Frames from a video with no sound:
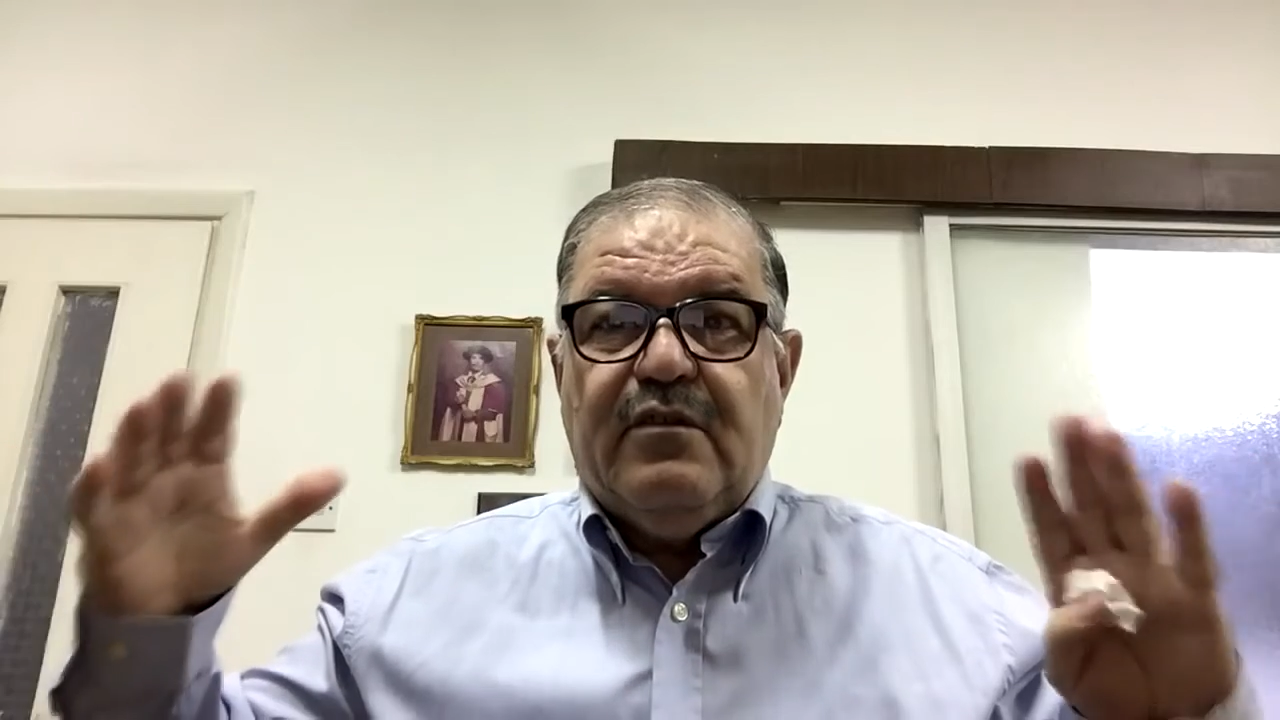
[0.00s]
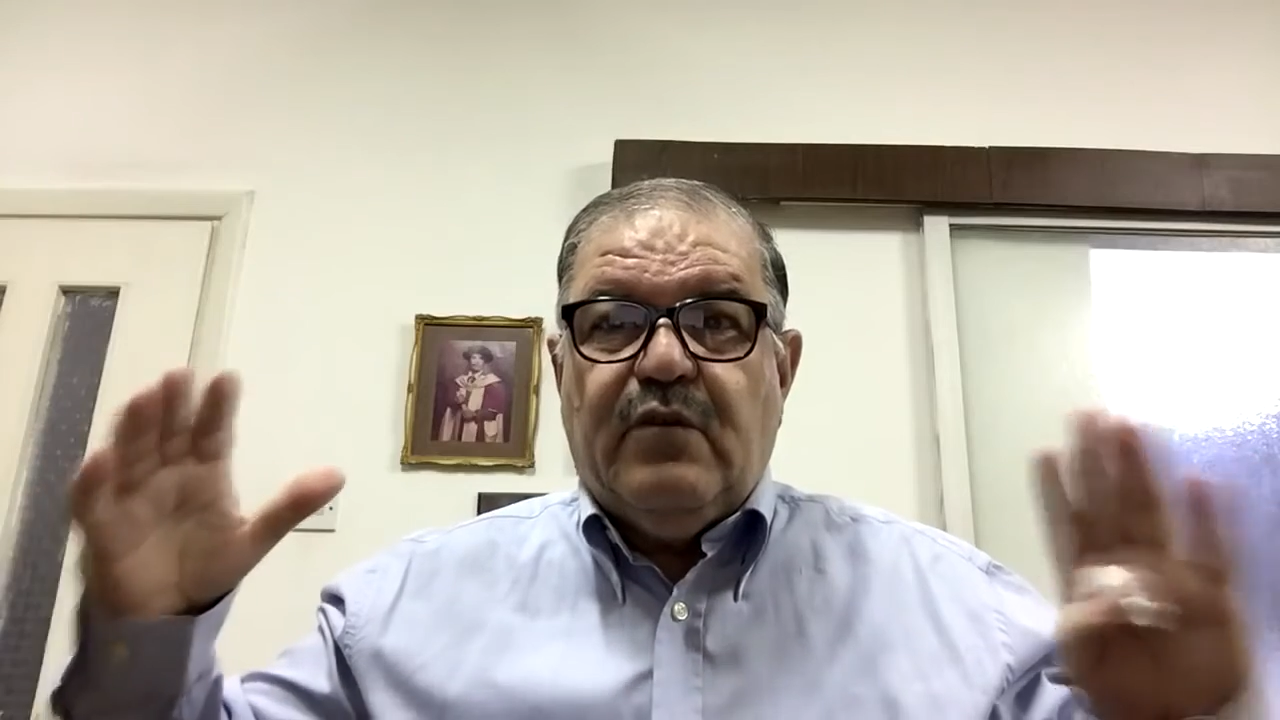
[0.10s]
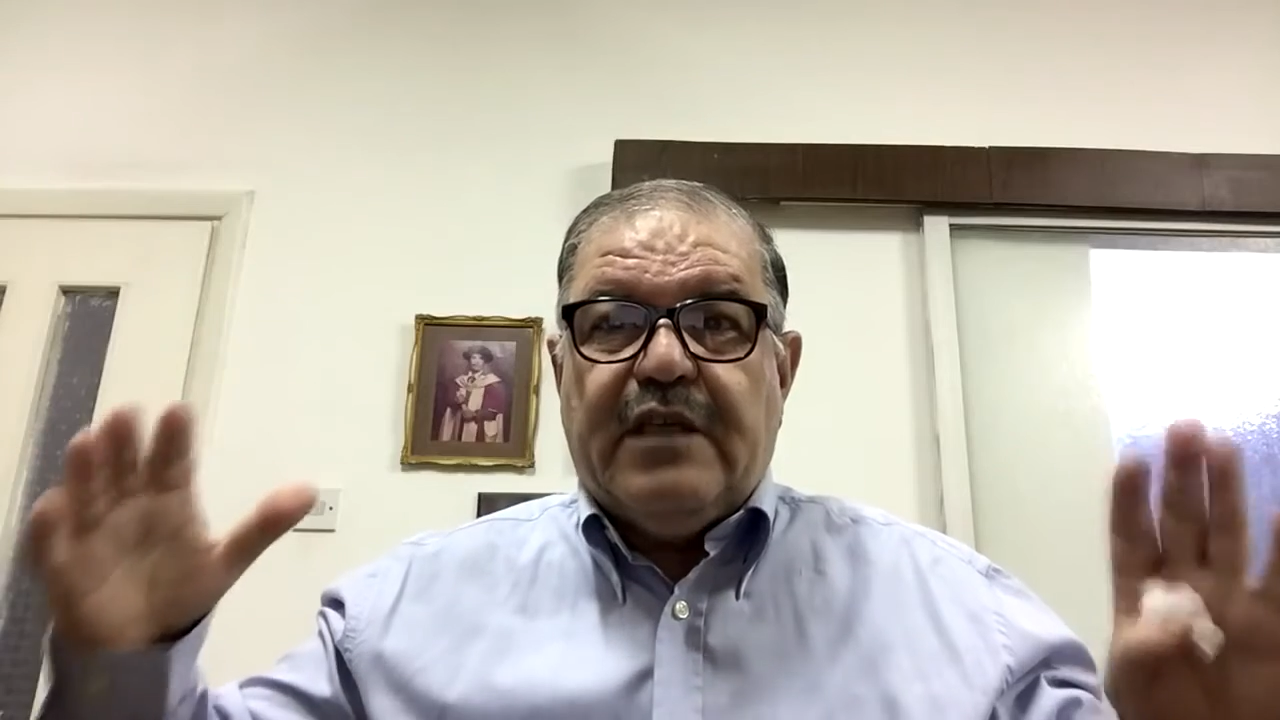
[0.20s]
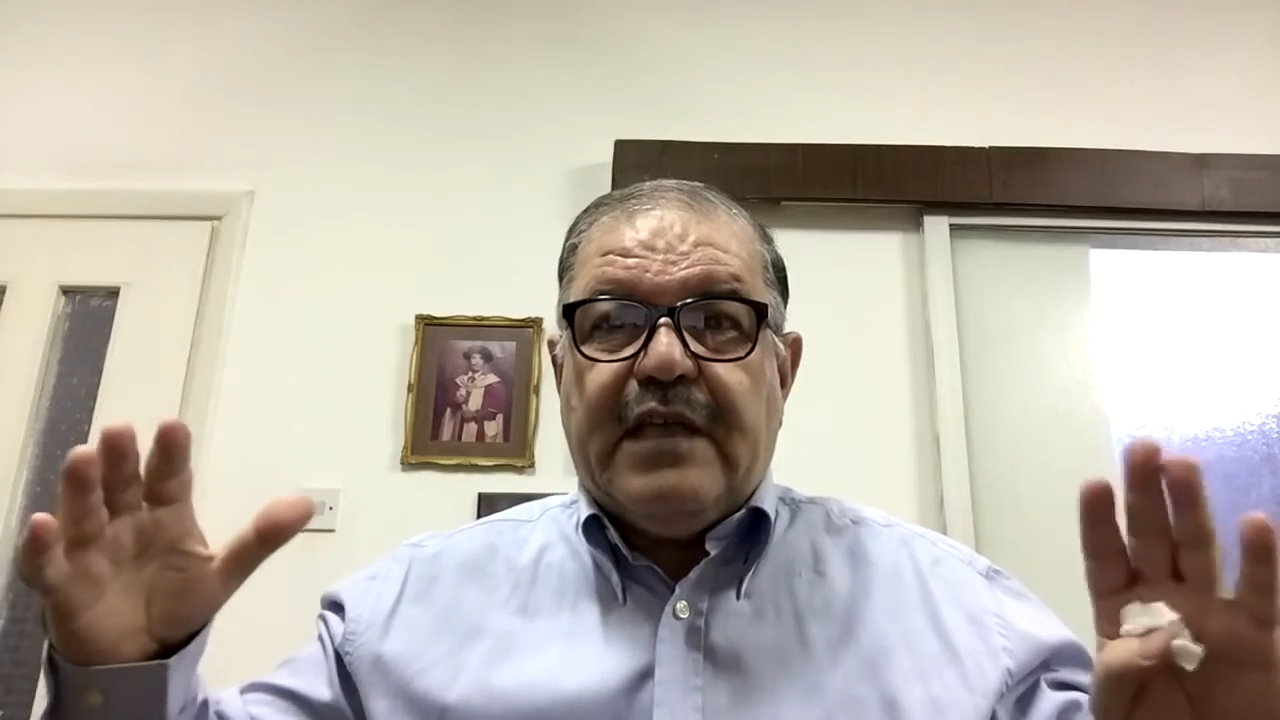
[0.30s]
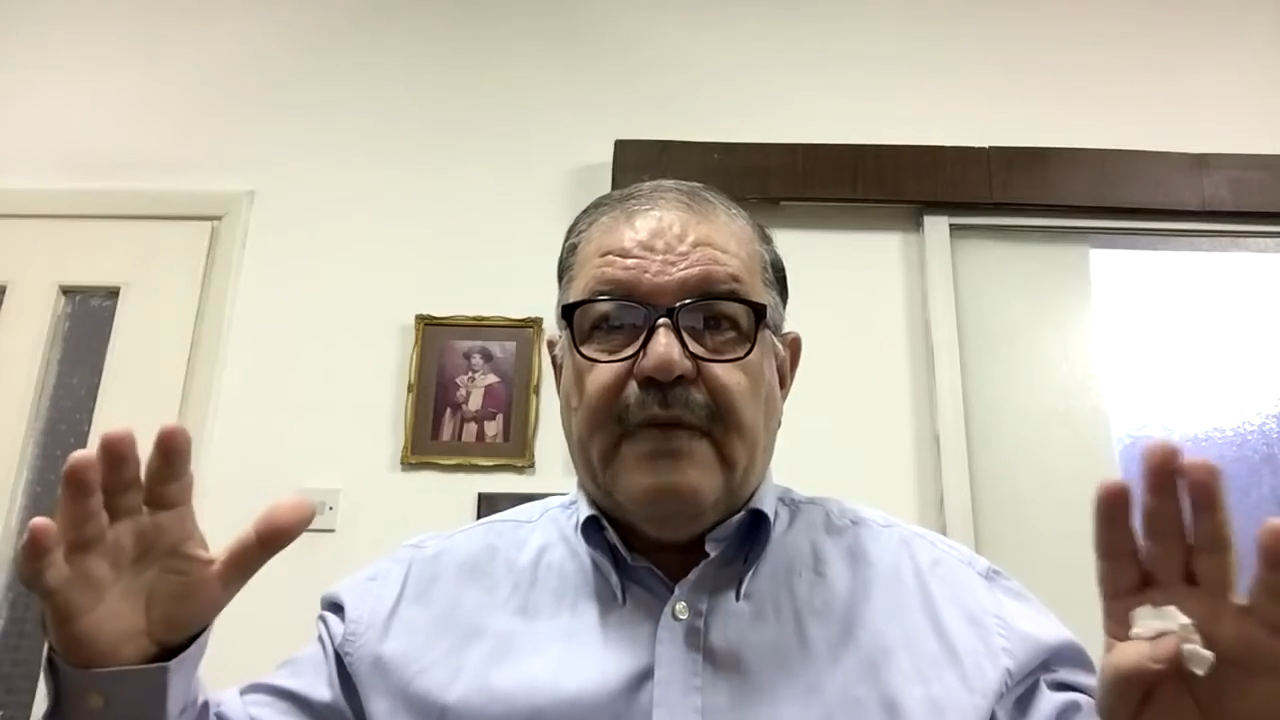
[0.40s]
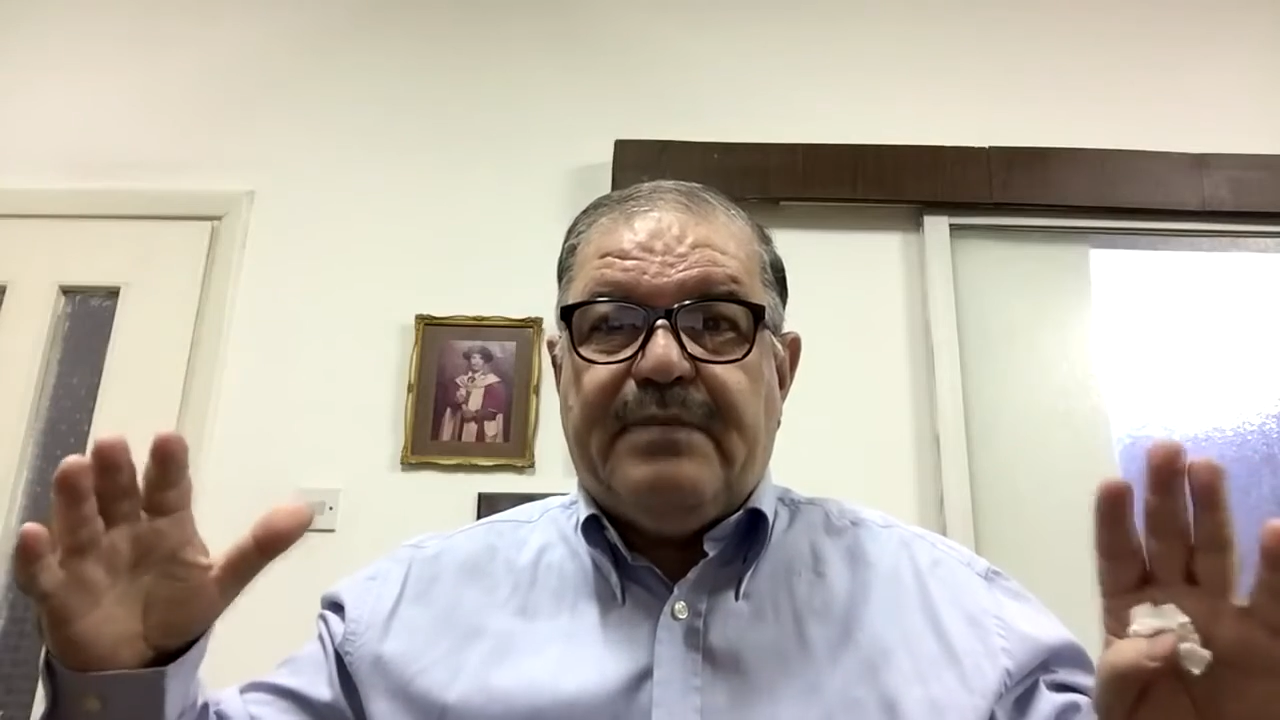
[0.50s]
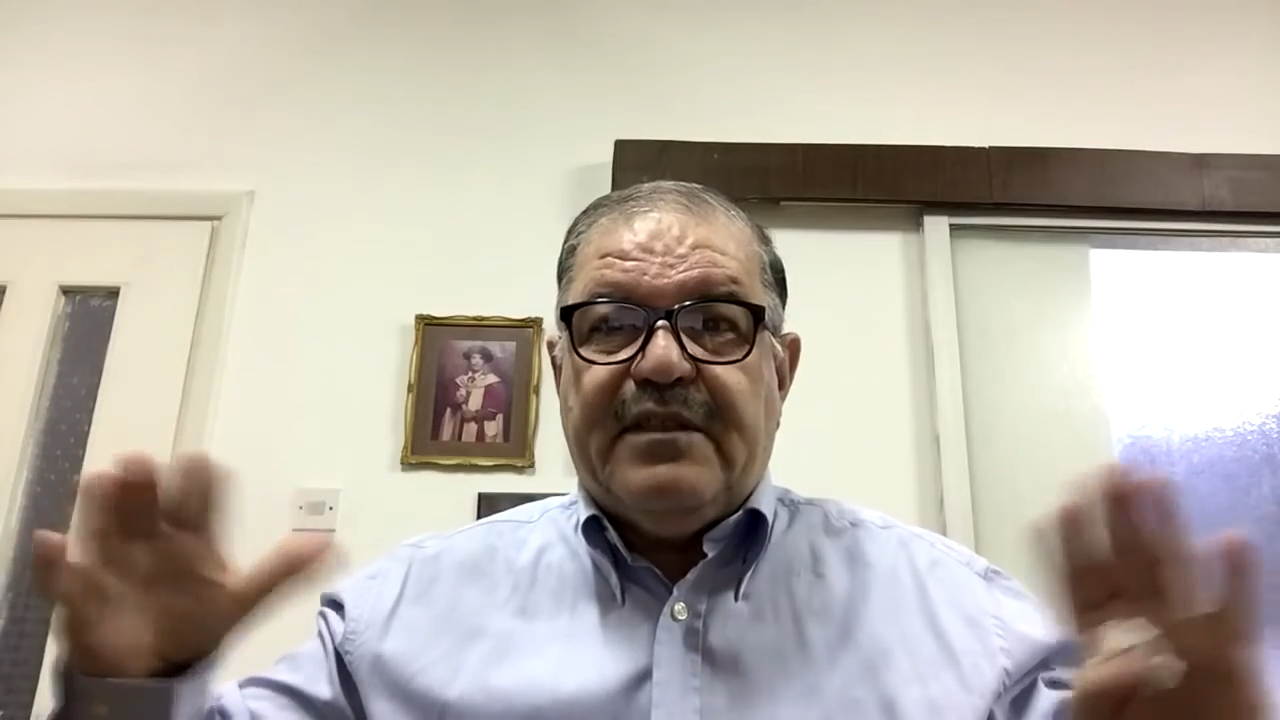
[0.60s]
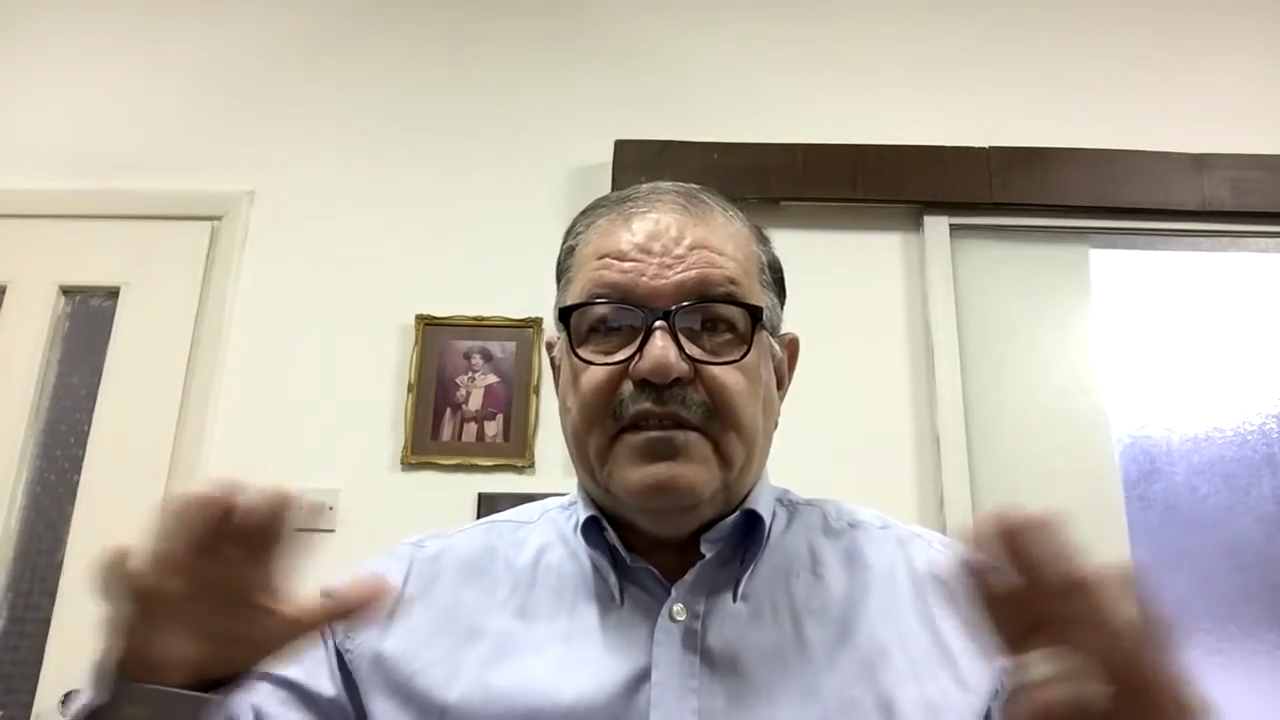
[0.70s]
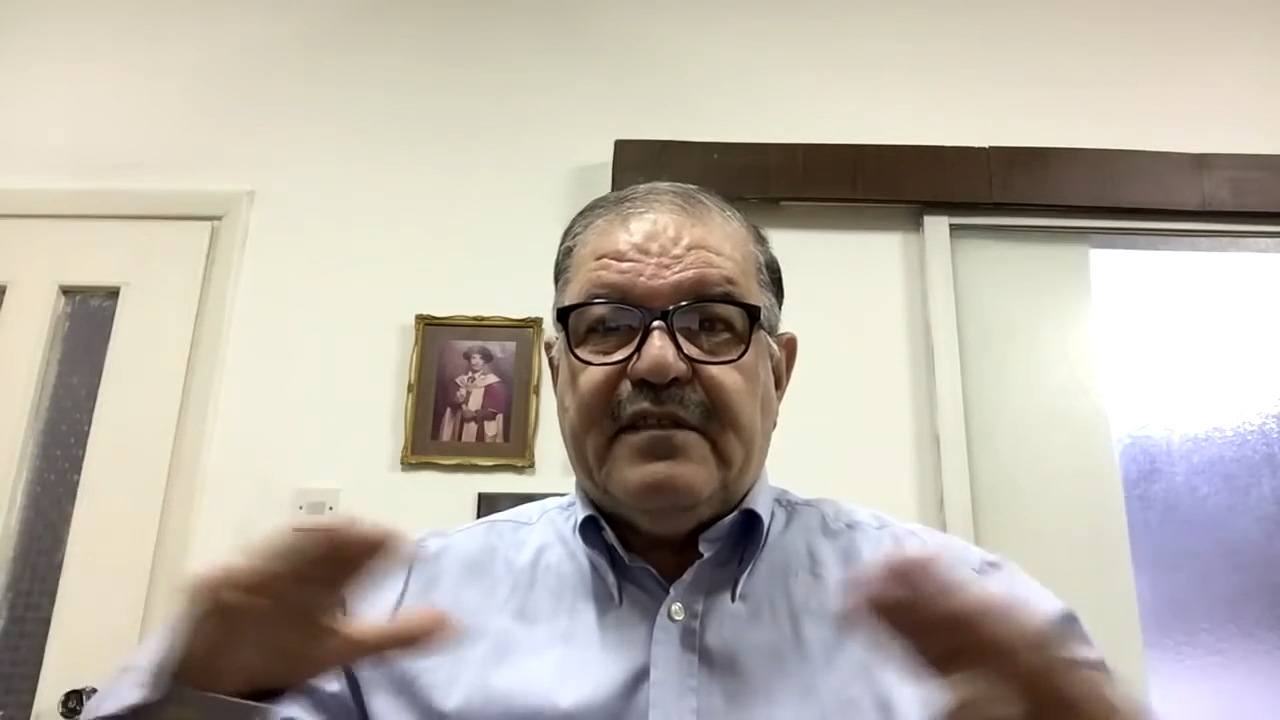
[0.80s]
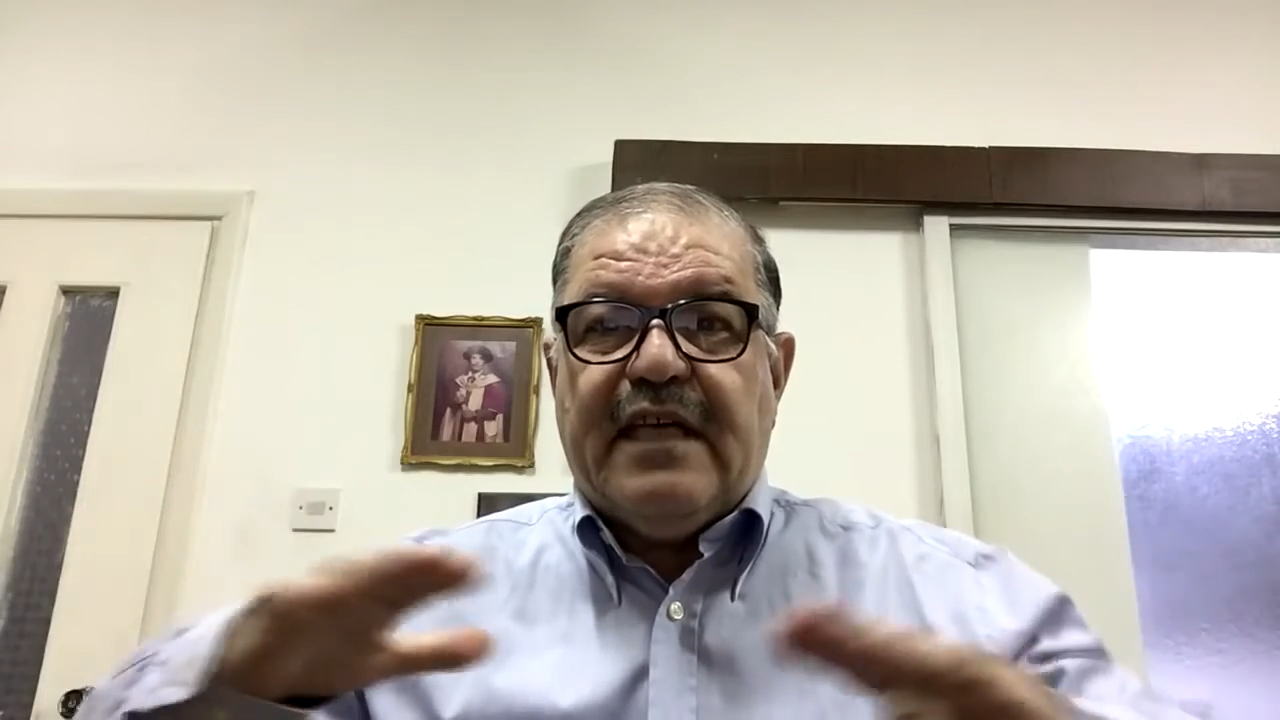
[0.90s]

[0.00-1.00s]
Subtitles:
what happens is